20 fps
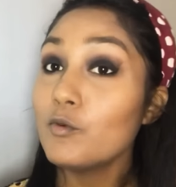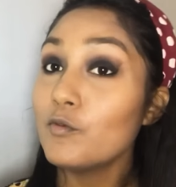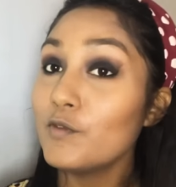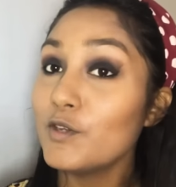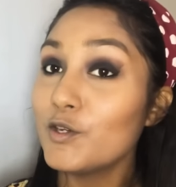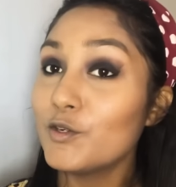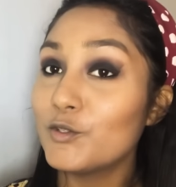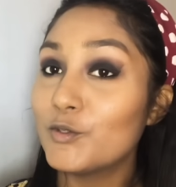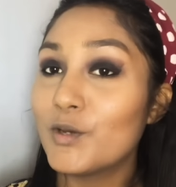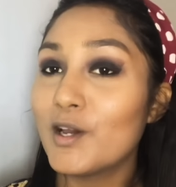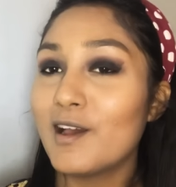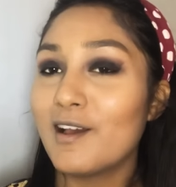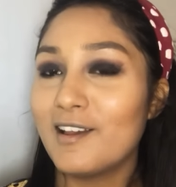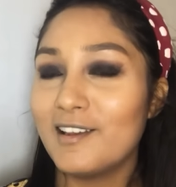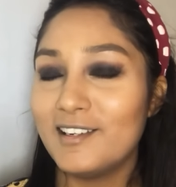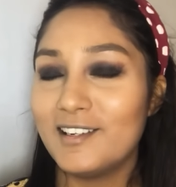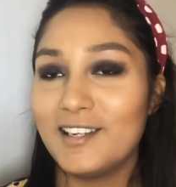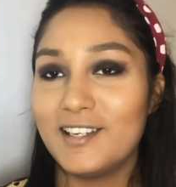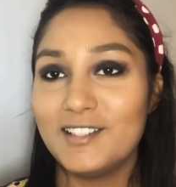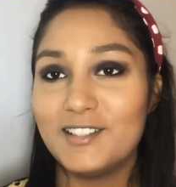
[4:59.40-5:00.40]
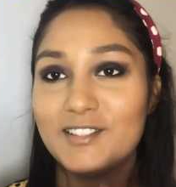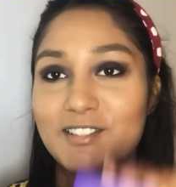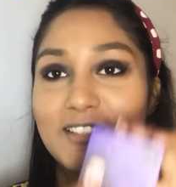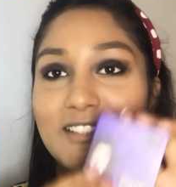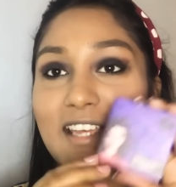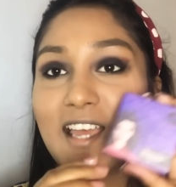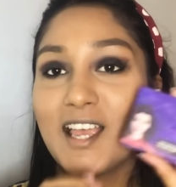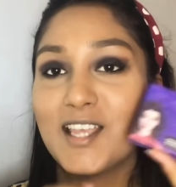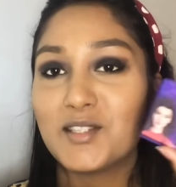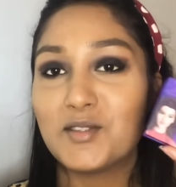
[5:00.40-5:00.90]
moving on to a highlighter.
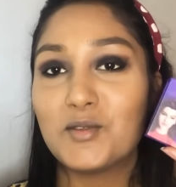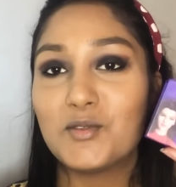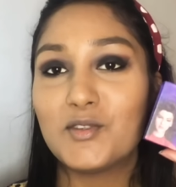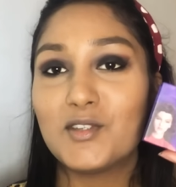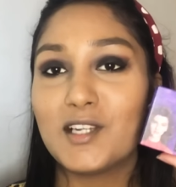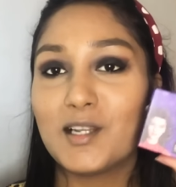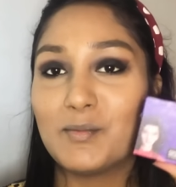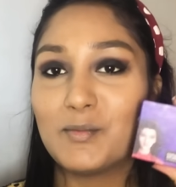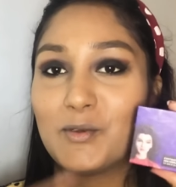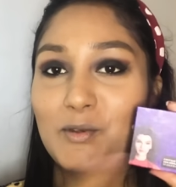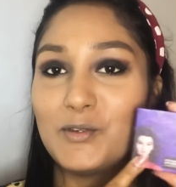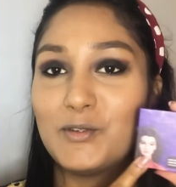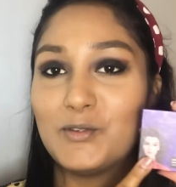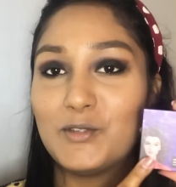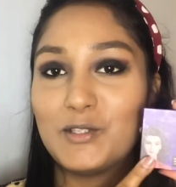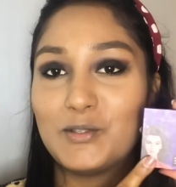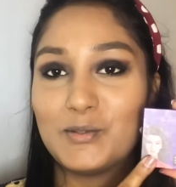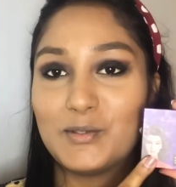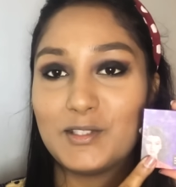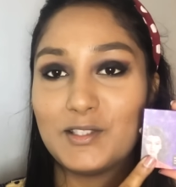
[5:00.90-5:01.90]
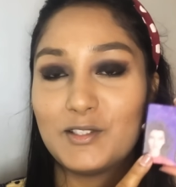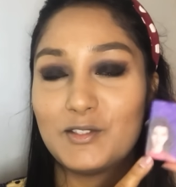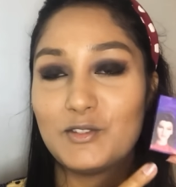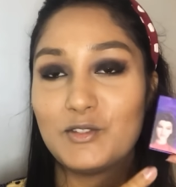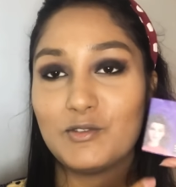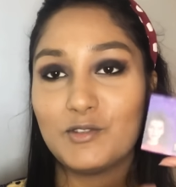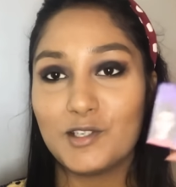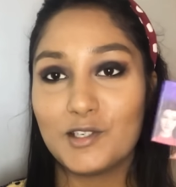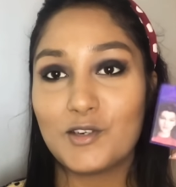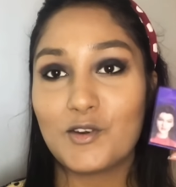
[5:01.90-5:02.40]
As usual, I'm going to use the
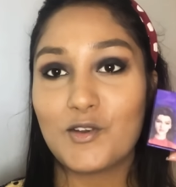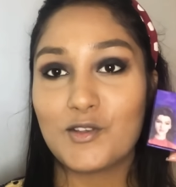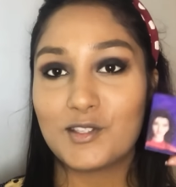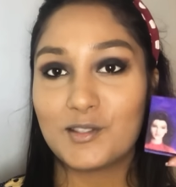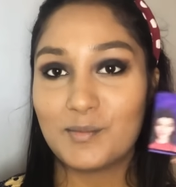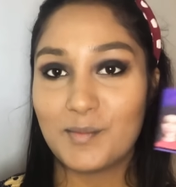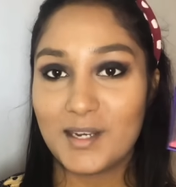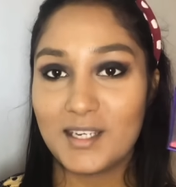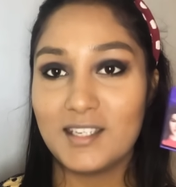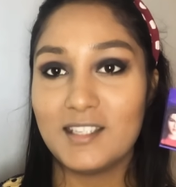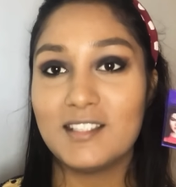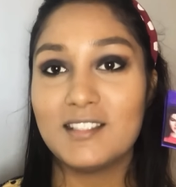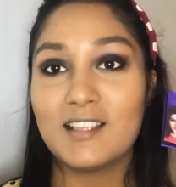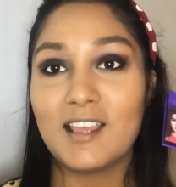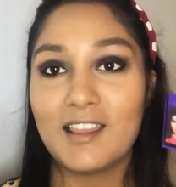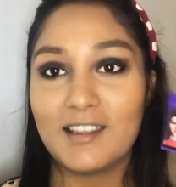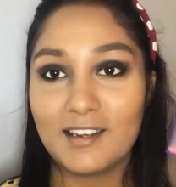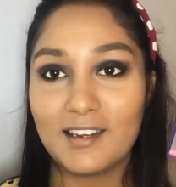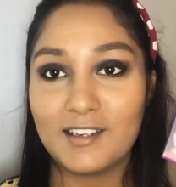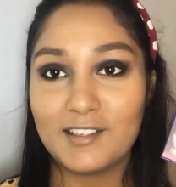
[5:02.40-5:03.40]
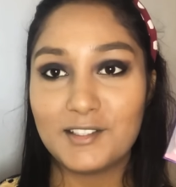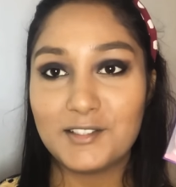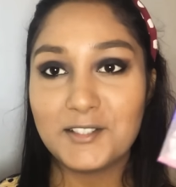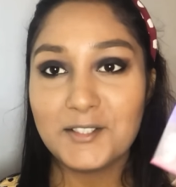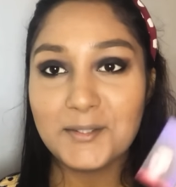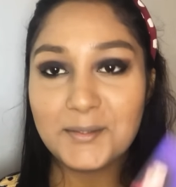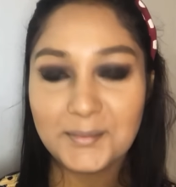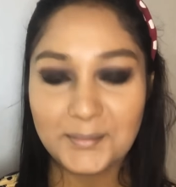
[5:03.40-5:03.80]
Sugar Cosmetics highlighter.